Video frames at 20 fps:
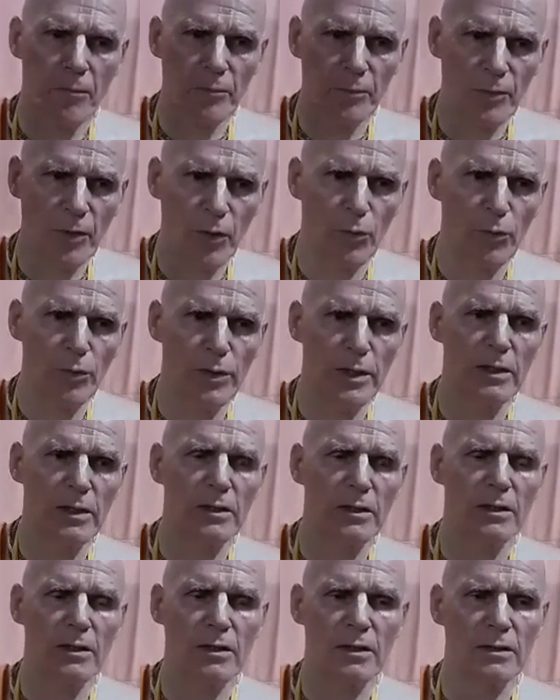
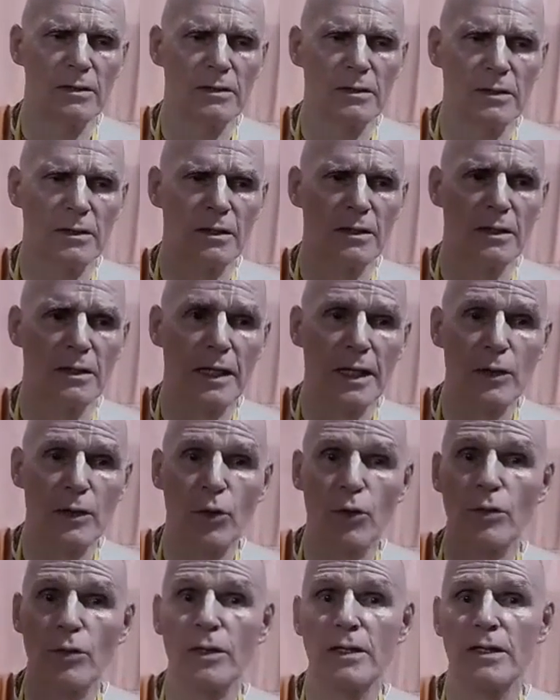we can
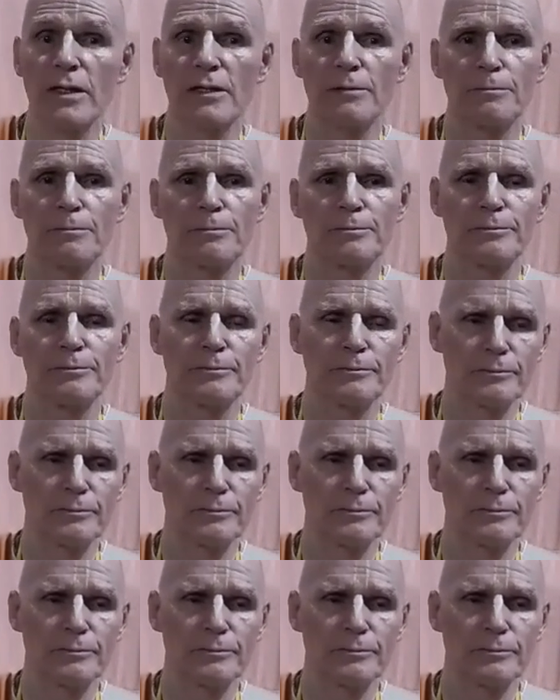only